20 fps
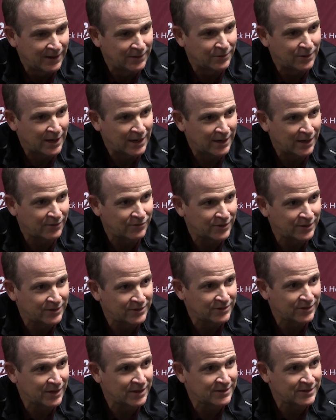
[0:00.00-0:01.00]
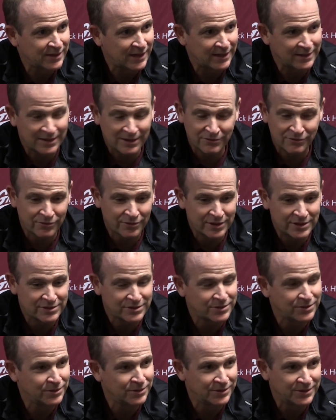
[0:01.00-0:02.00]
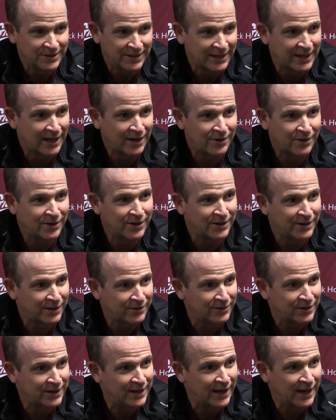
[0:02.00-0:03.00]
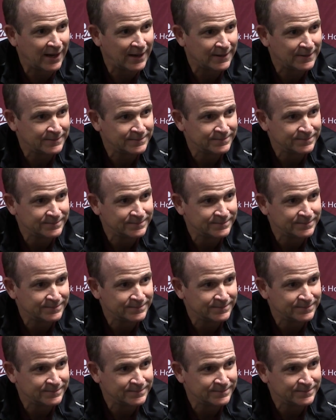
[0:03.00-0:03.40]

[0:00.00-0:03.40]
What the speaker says: ride off in the sunset and get free school. You got to earn it every day.